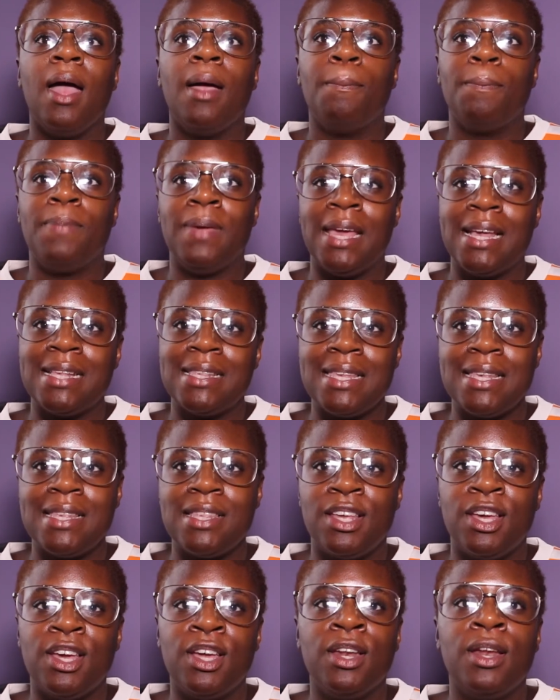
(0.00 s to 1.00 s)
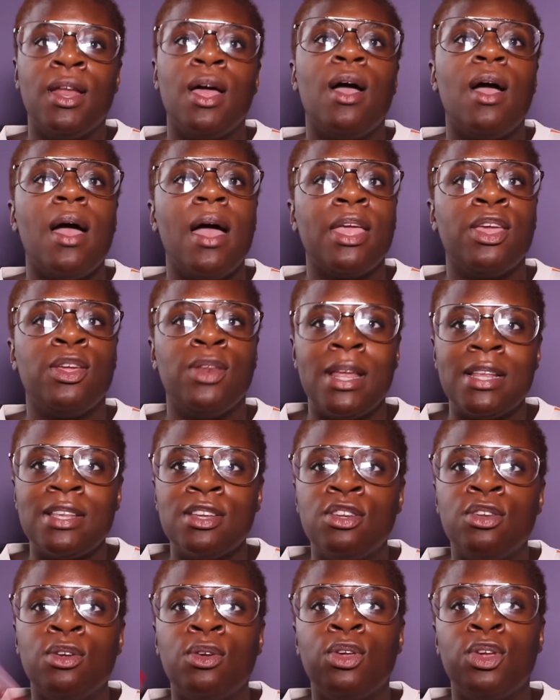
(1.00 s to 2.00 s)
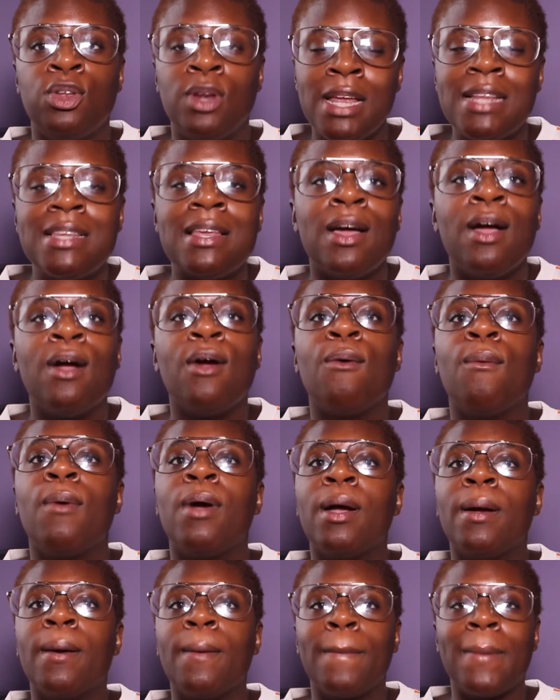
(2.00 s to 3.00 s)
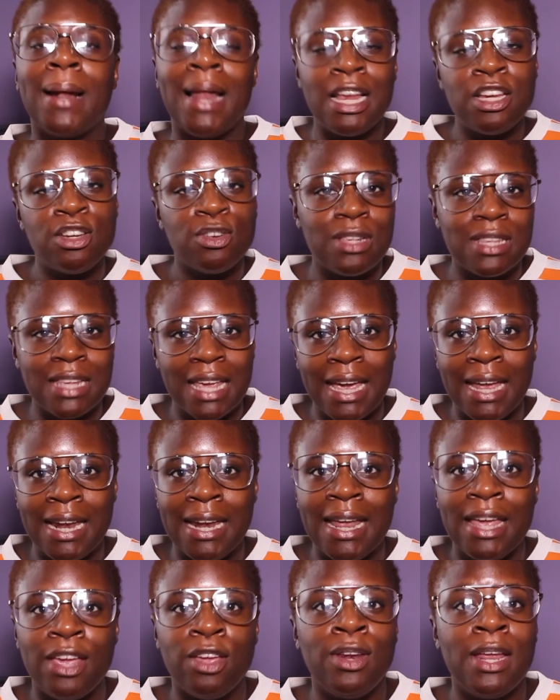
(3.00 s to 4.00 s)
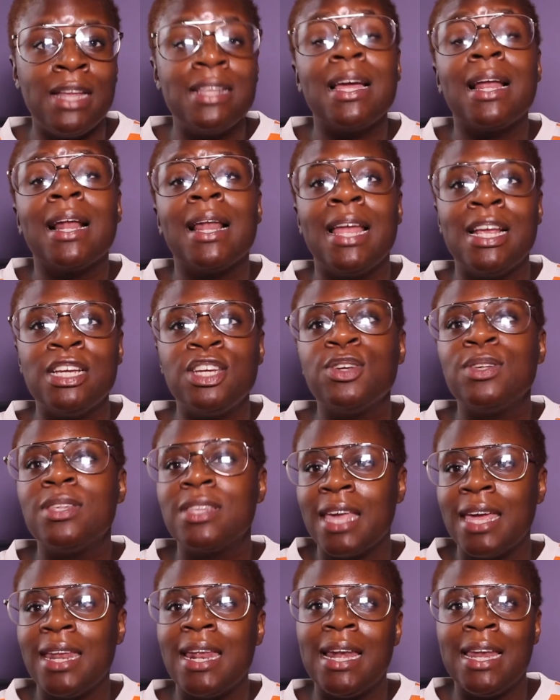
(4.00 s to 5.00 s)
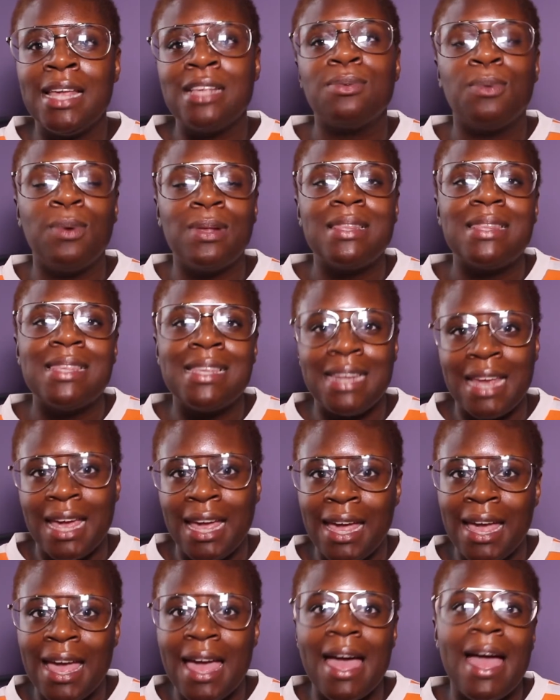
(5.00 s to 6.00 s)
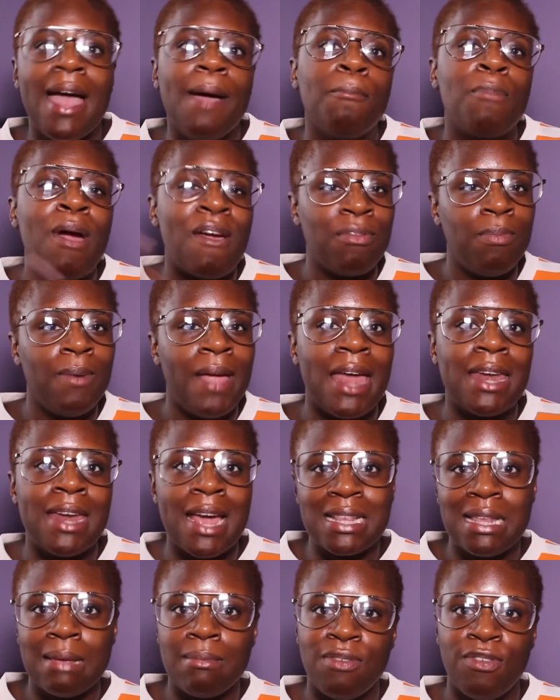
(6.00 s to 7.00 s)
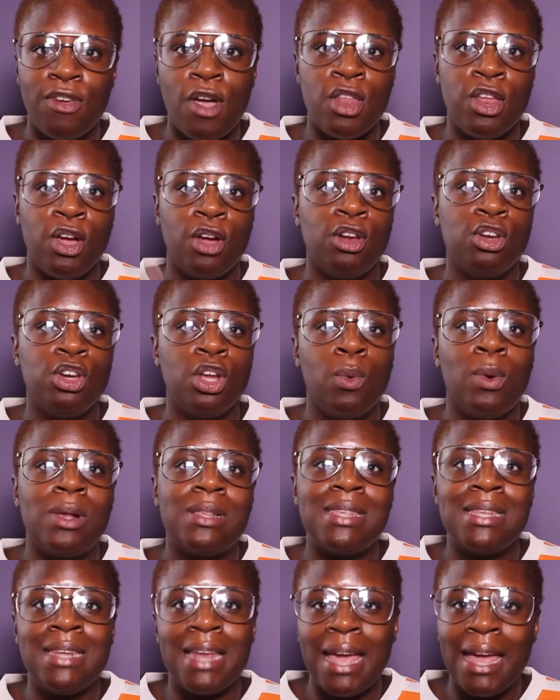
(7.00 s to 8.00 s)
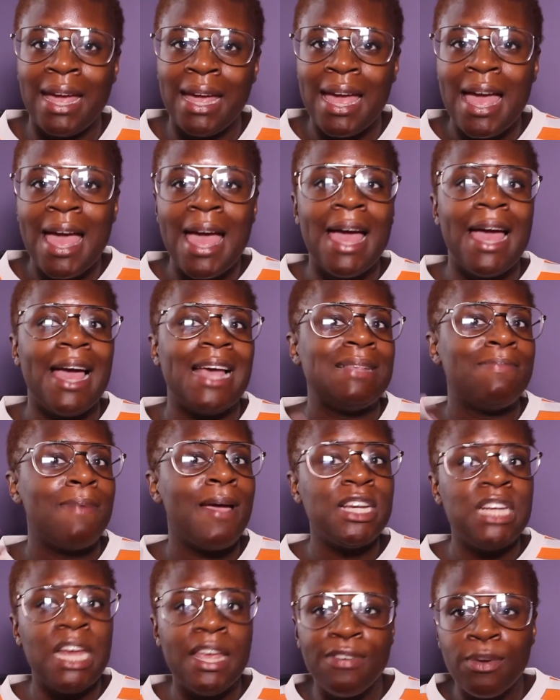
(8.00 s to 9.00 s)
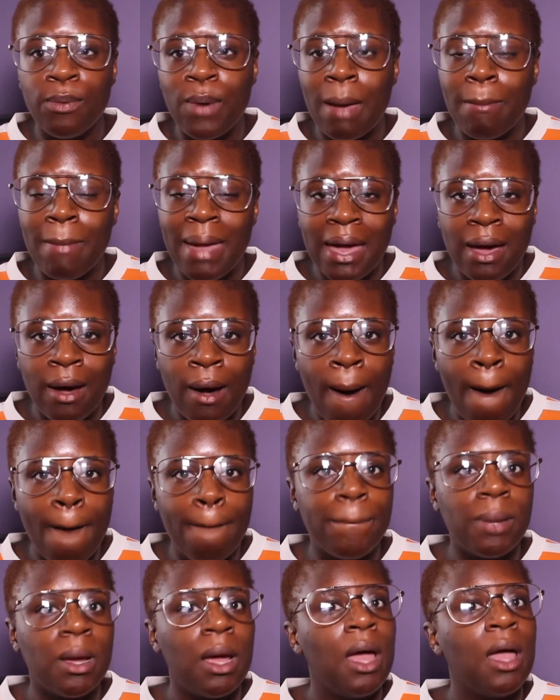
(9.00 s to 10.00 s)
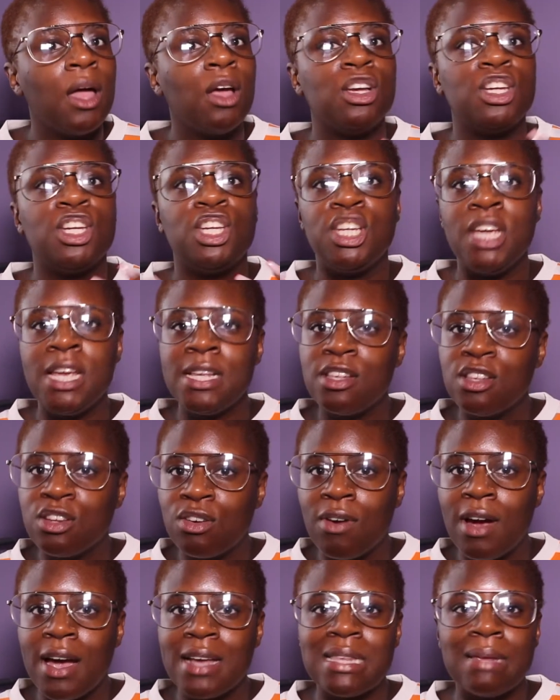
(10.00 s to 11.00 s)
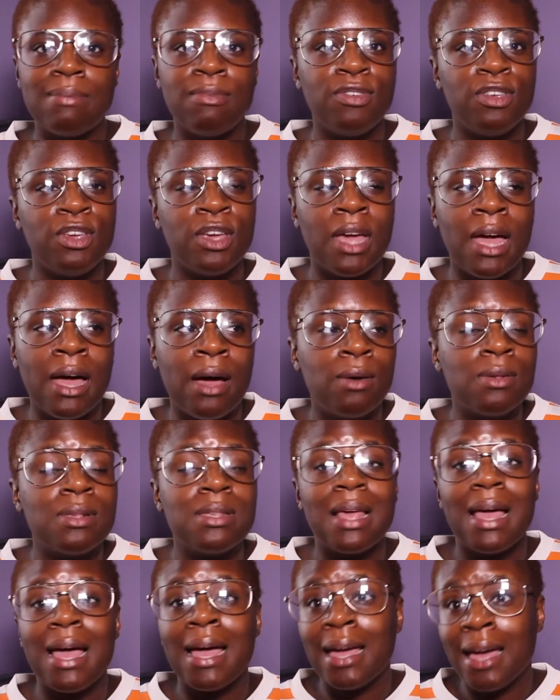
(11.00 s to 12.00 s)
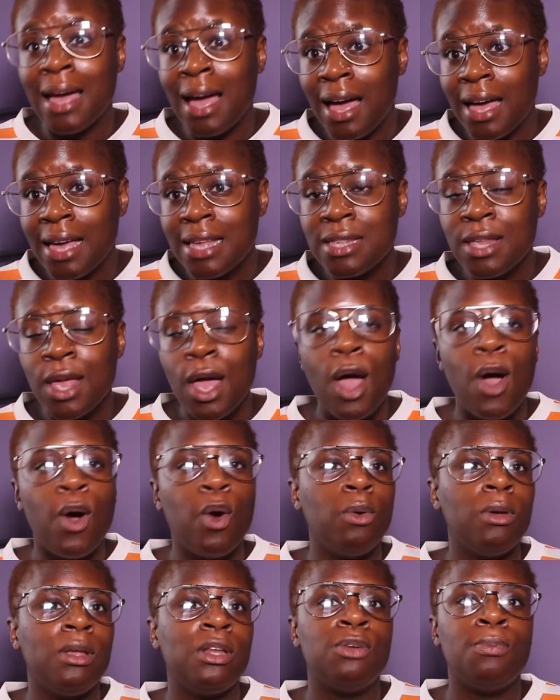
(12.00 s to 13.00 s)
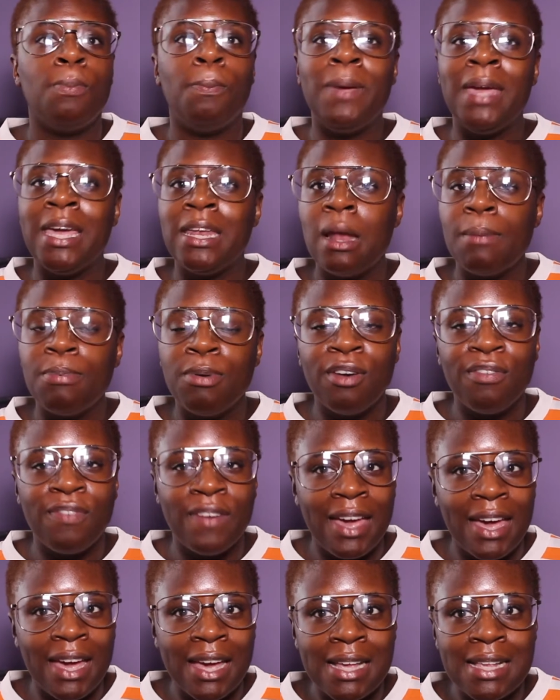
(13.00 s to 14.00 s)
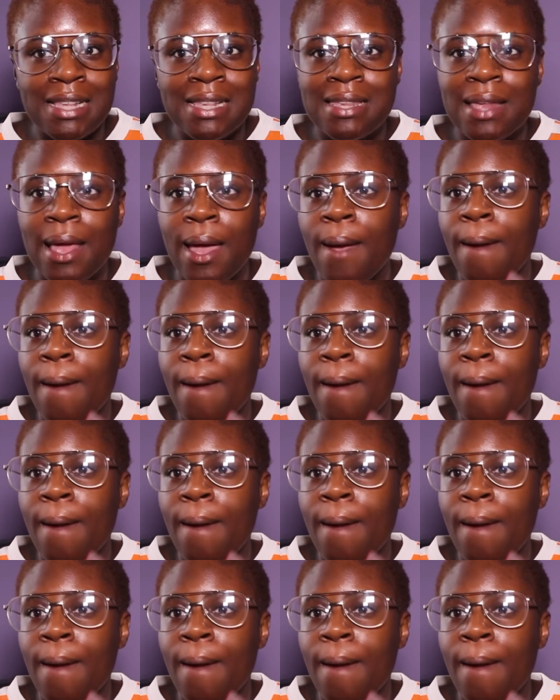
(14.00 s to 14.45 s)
Be consistent. You need to cleanse your skin. You need to cleanse your skin at least once a day, preferably at night time if you're only going to do it once a day, especially if you wear makeup, because Jesus Christ, some of you girls and guys will be beating up your face